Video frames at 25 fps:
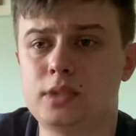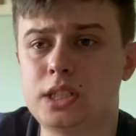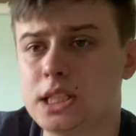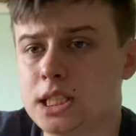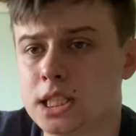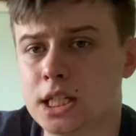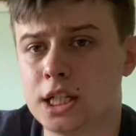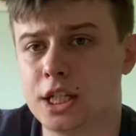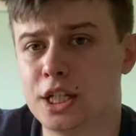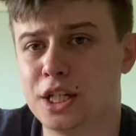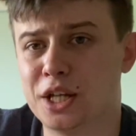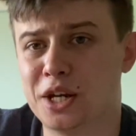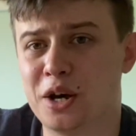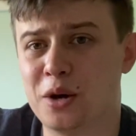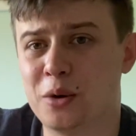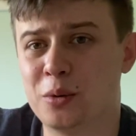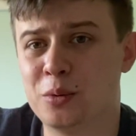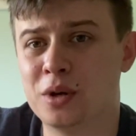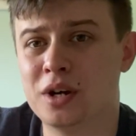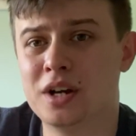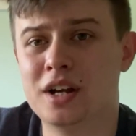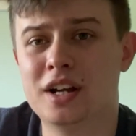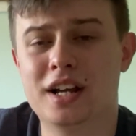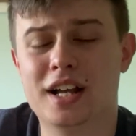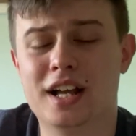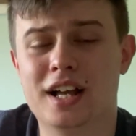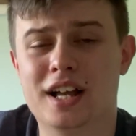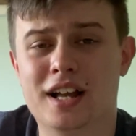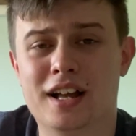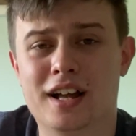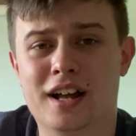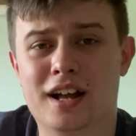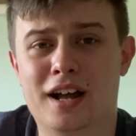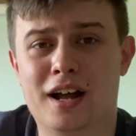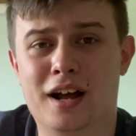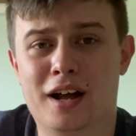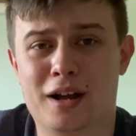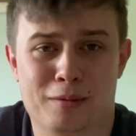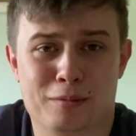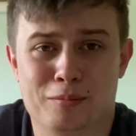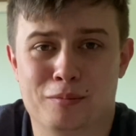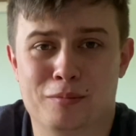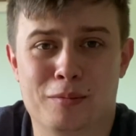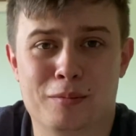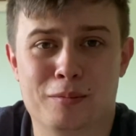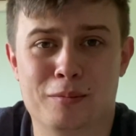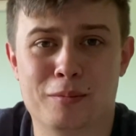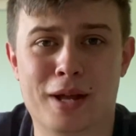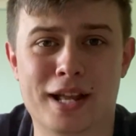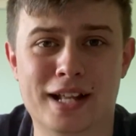you know,
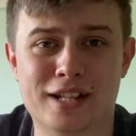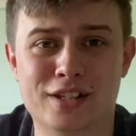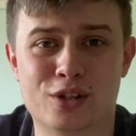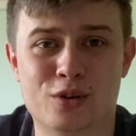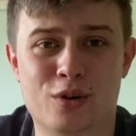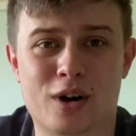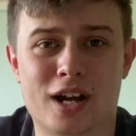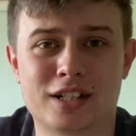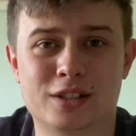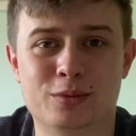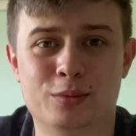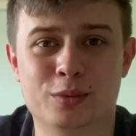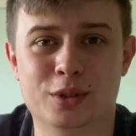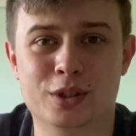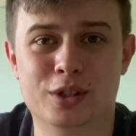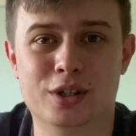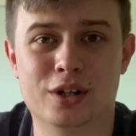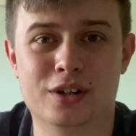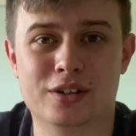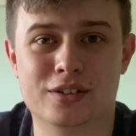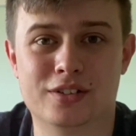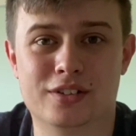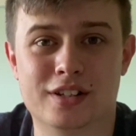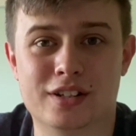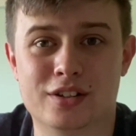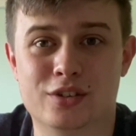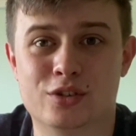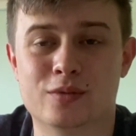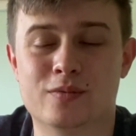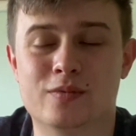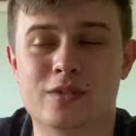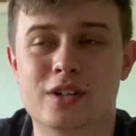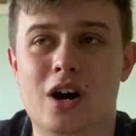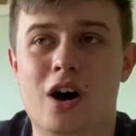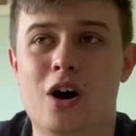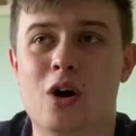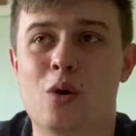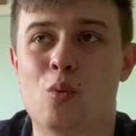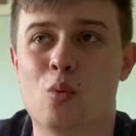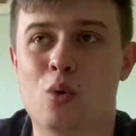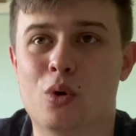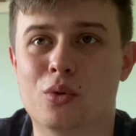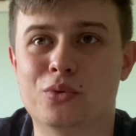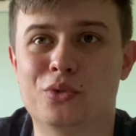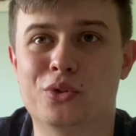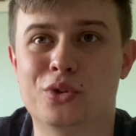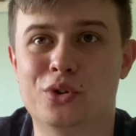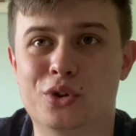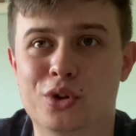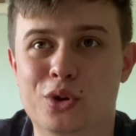interacting with you guys, that is something I want
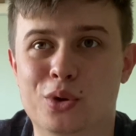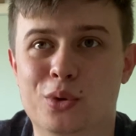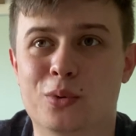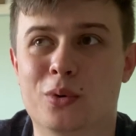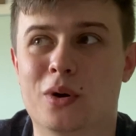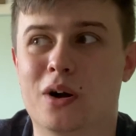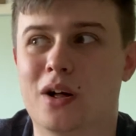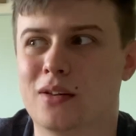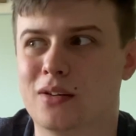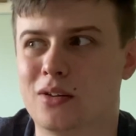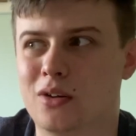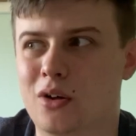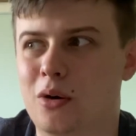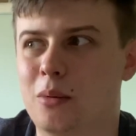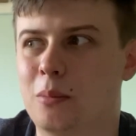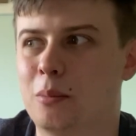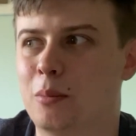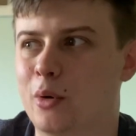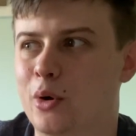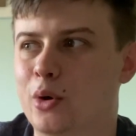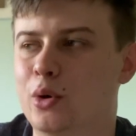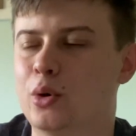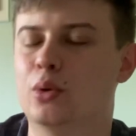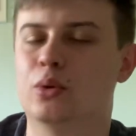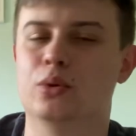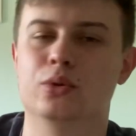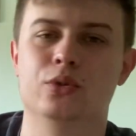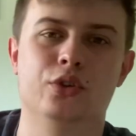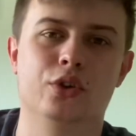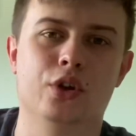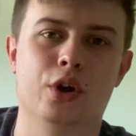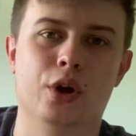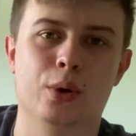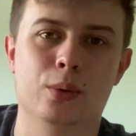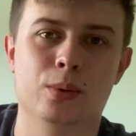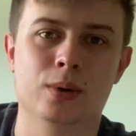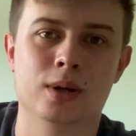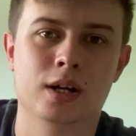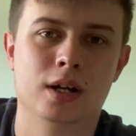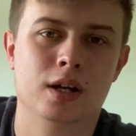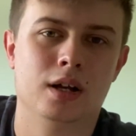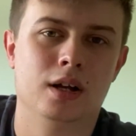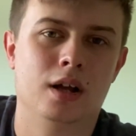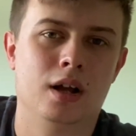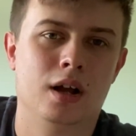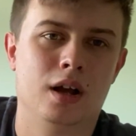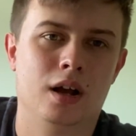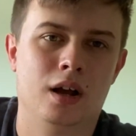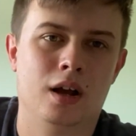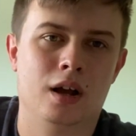to do a lot more. So
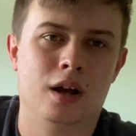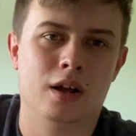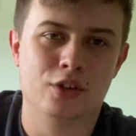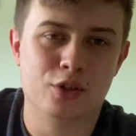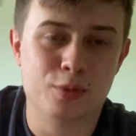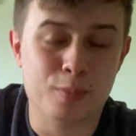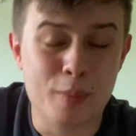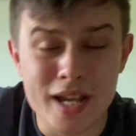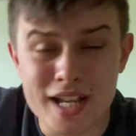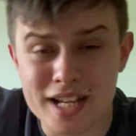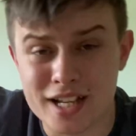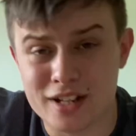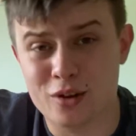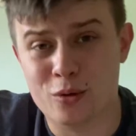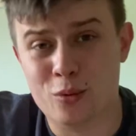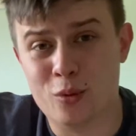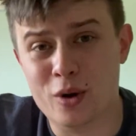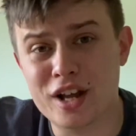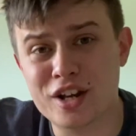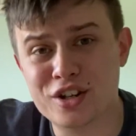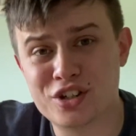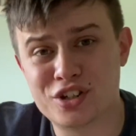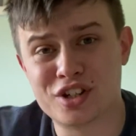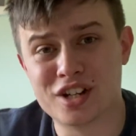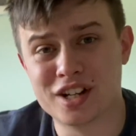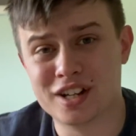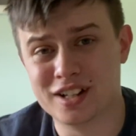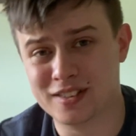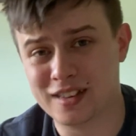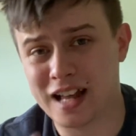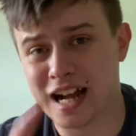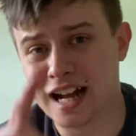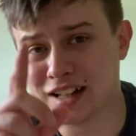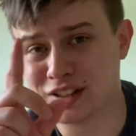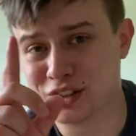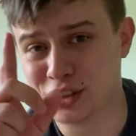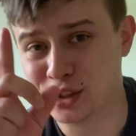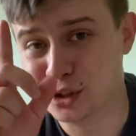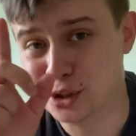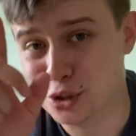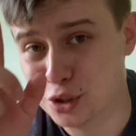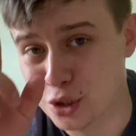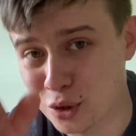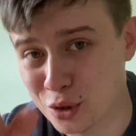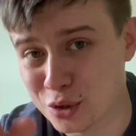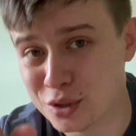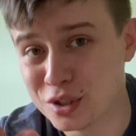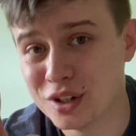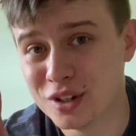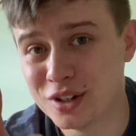speaking of which, that is a
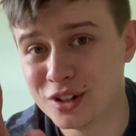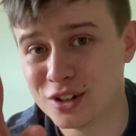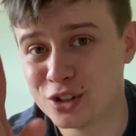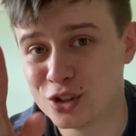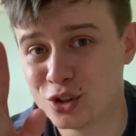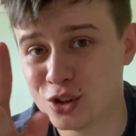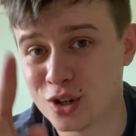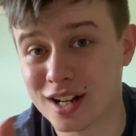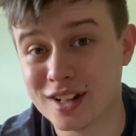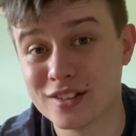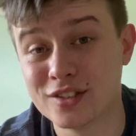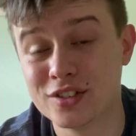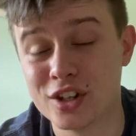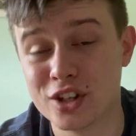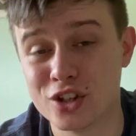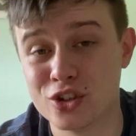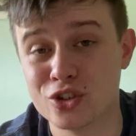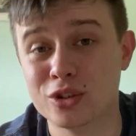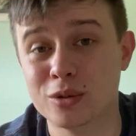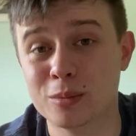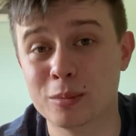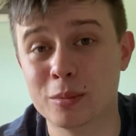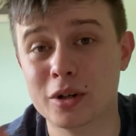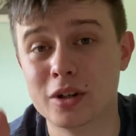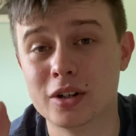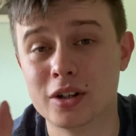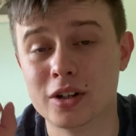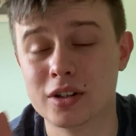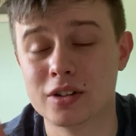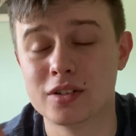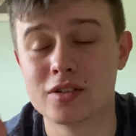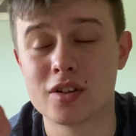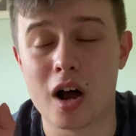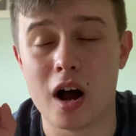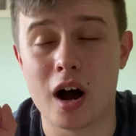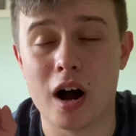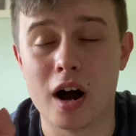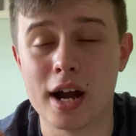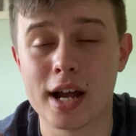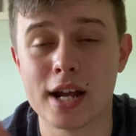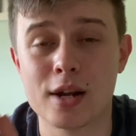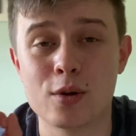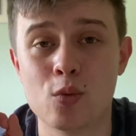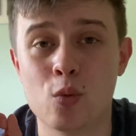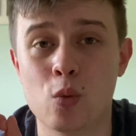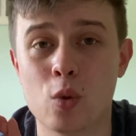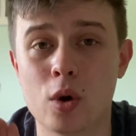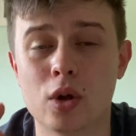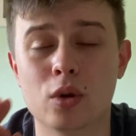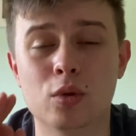good transition, because I
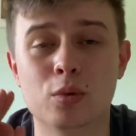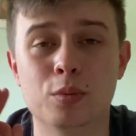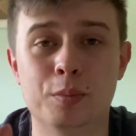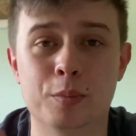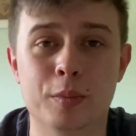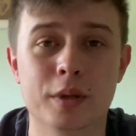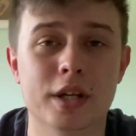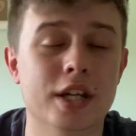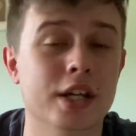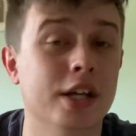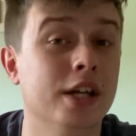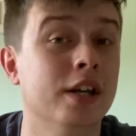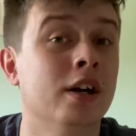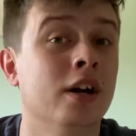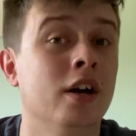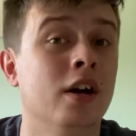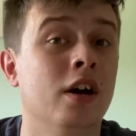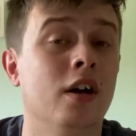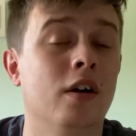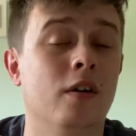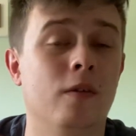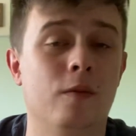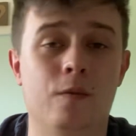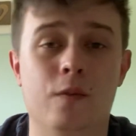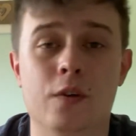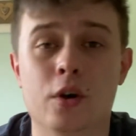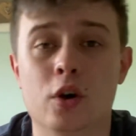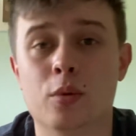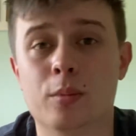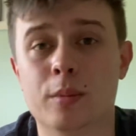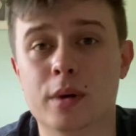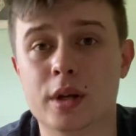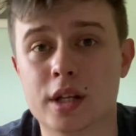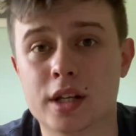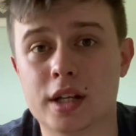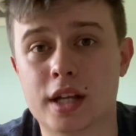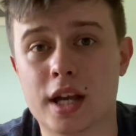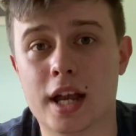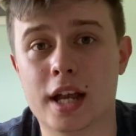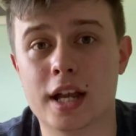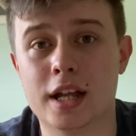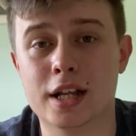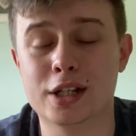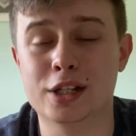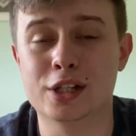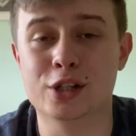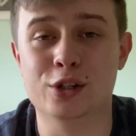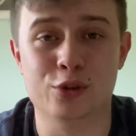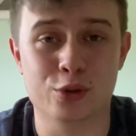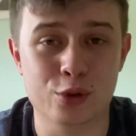will be filming
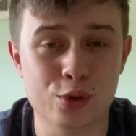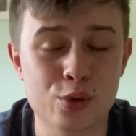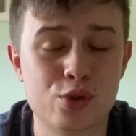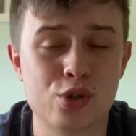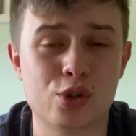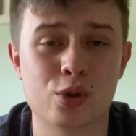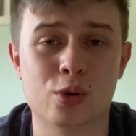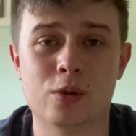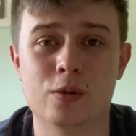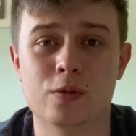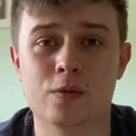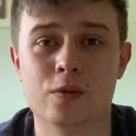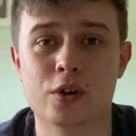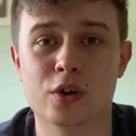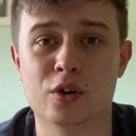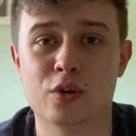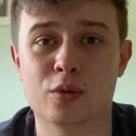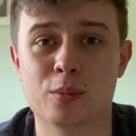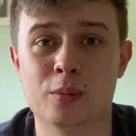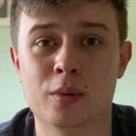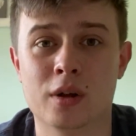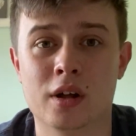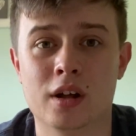a new short film